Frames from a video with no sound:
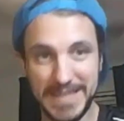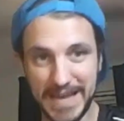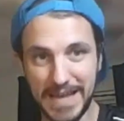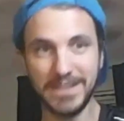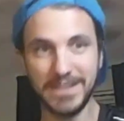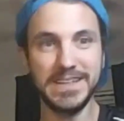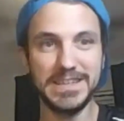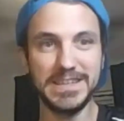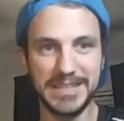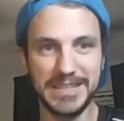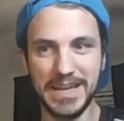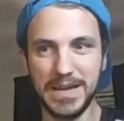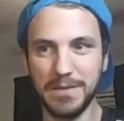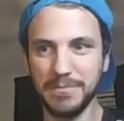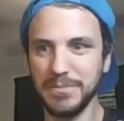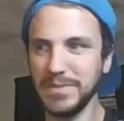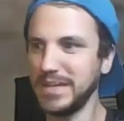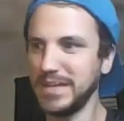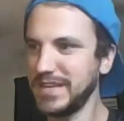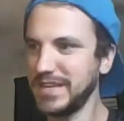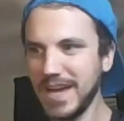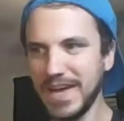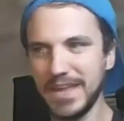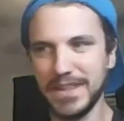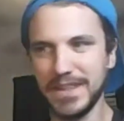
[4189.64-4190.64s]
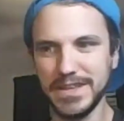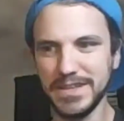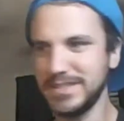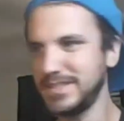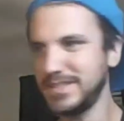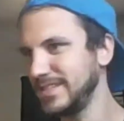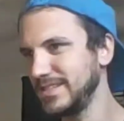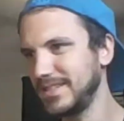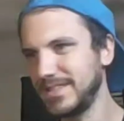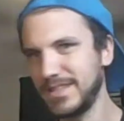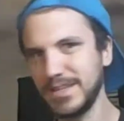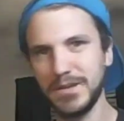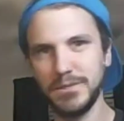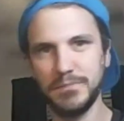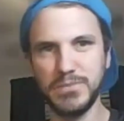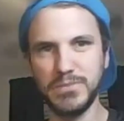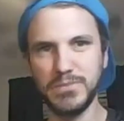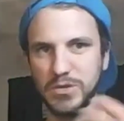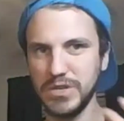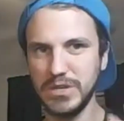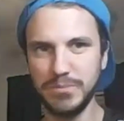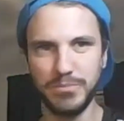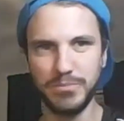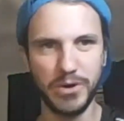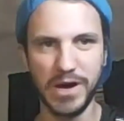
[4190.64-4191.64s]
telling them like, yeah, this is the
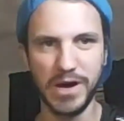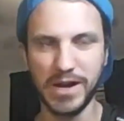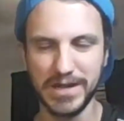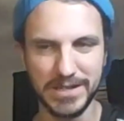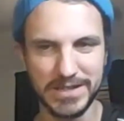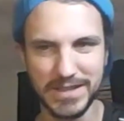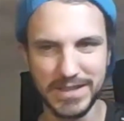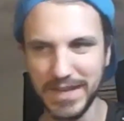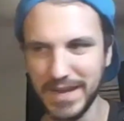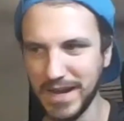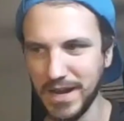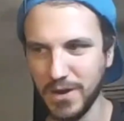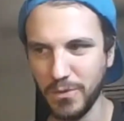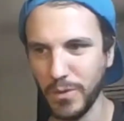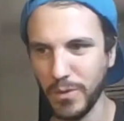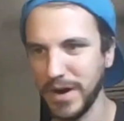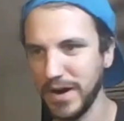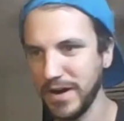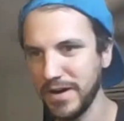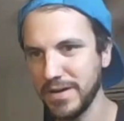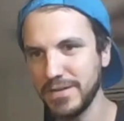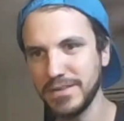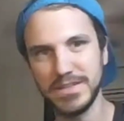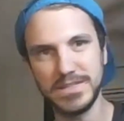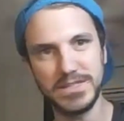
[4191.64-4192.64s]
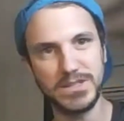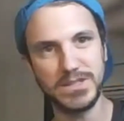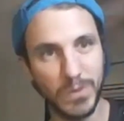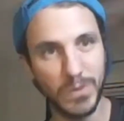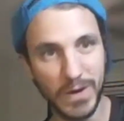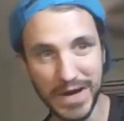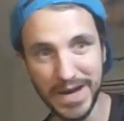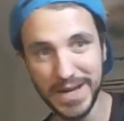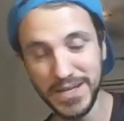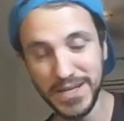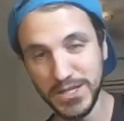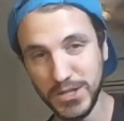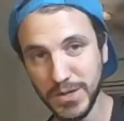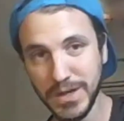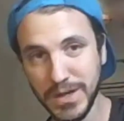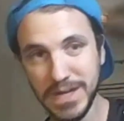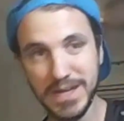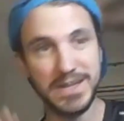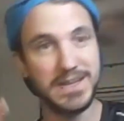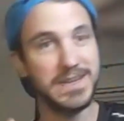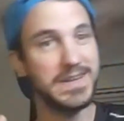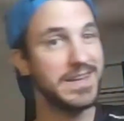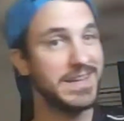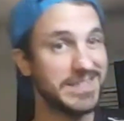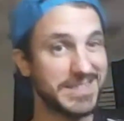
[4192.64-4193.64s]
beauty product that I wear and this is why I do
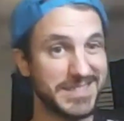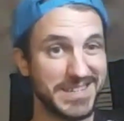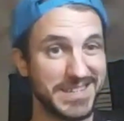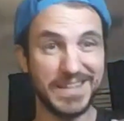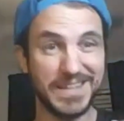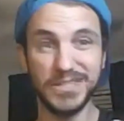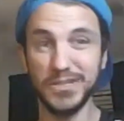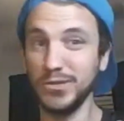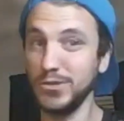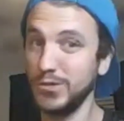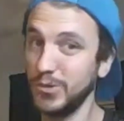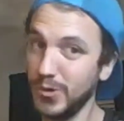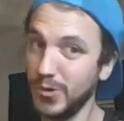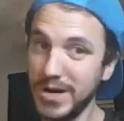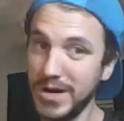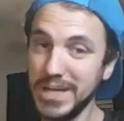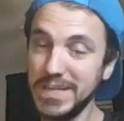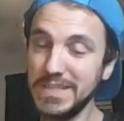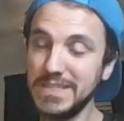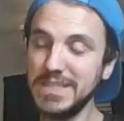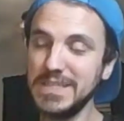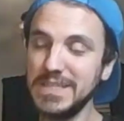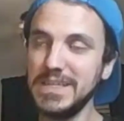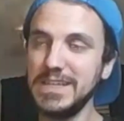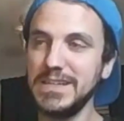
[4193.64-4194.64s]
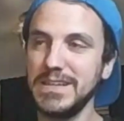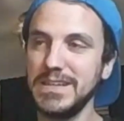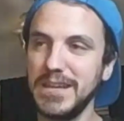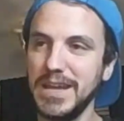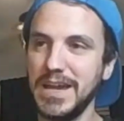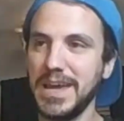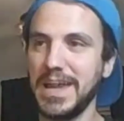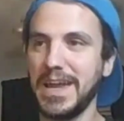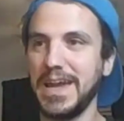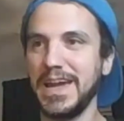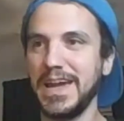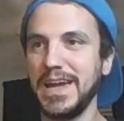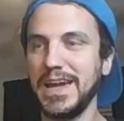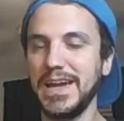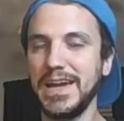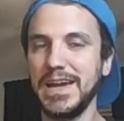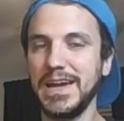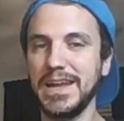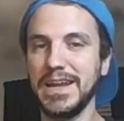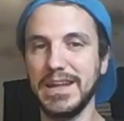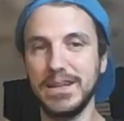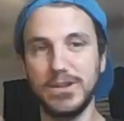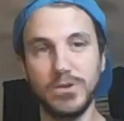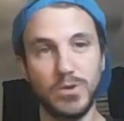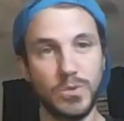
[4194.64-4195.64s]
it. It's not too crazy
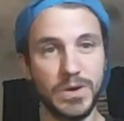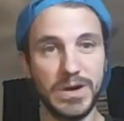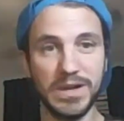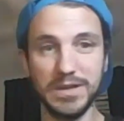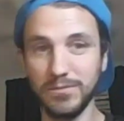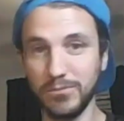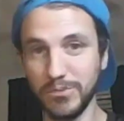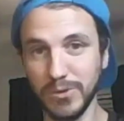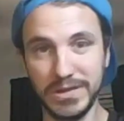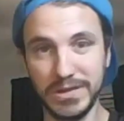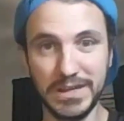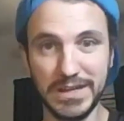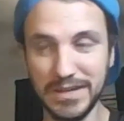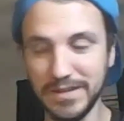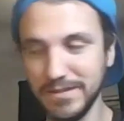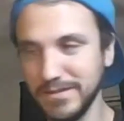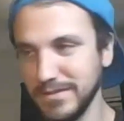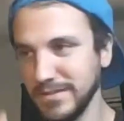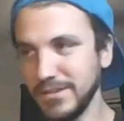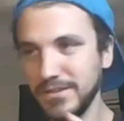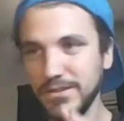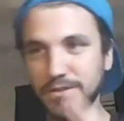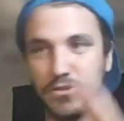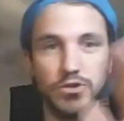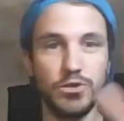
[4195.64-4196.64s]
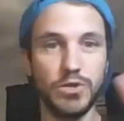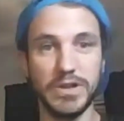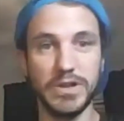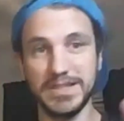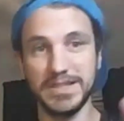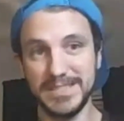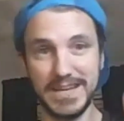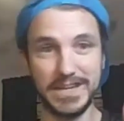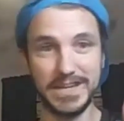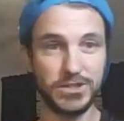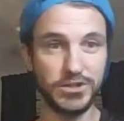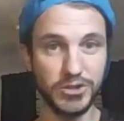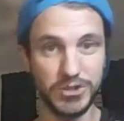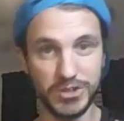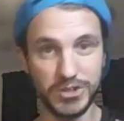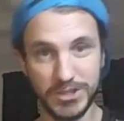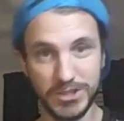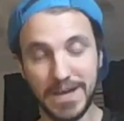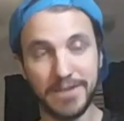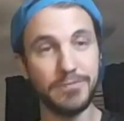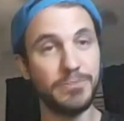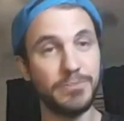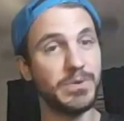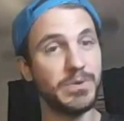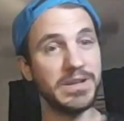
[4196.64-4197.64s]
and I don't want to really do all this extra
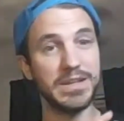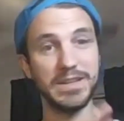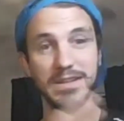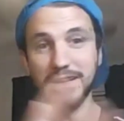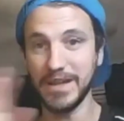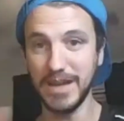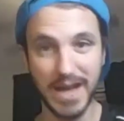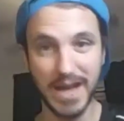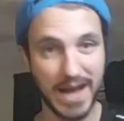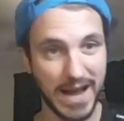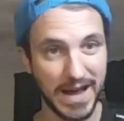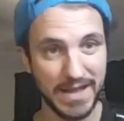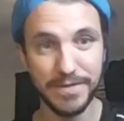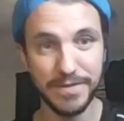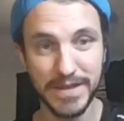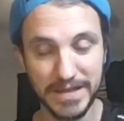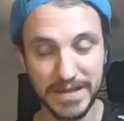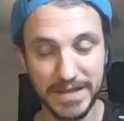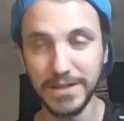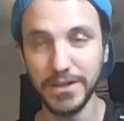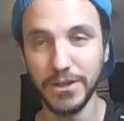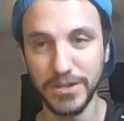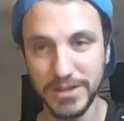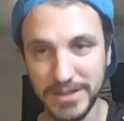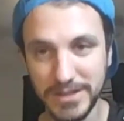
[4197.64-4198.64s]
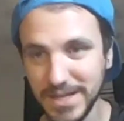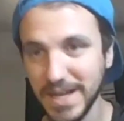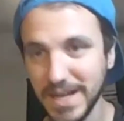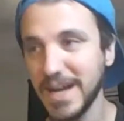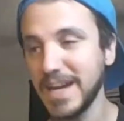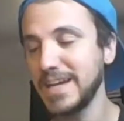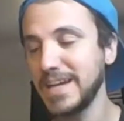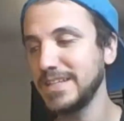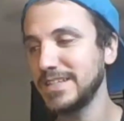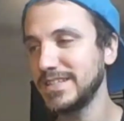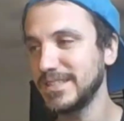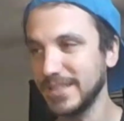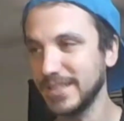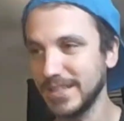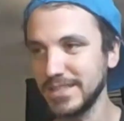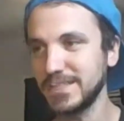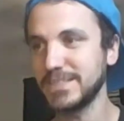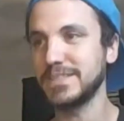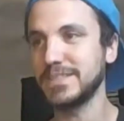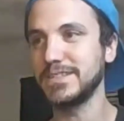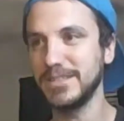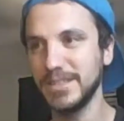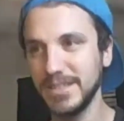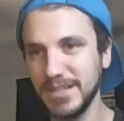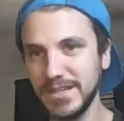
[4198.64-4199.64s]
stuff, but I think it looks nice and
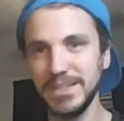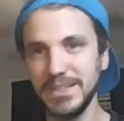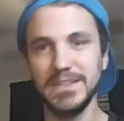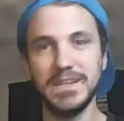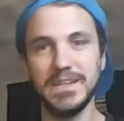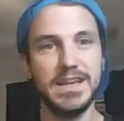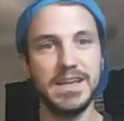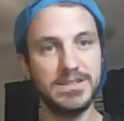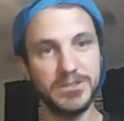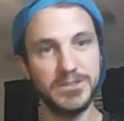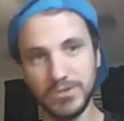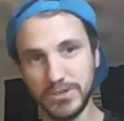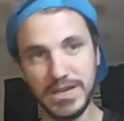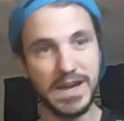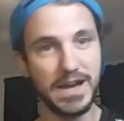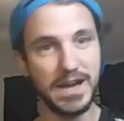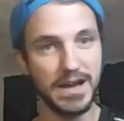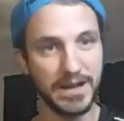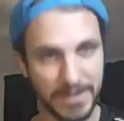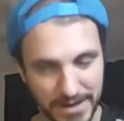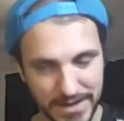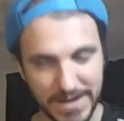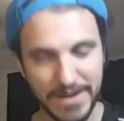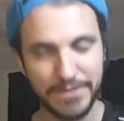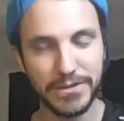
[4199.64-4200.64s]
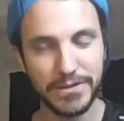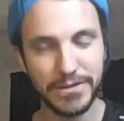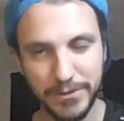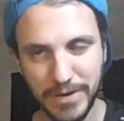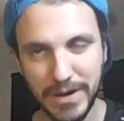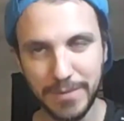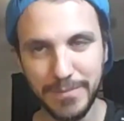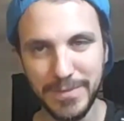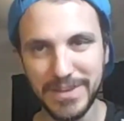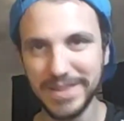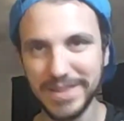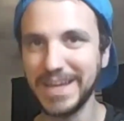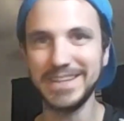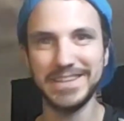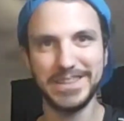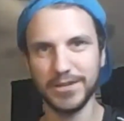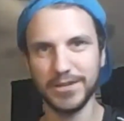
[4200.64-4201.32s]
it's that. So yeah, I definitely recommend.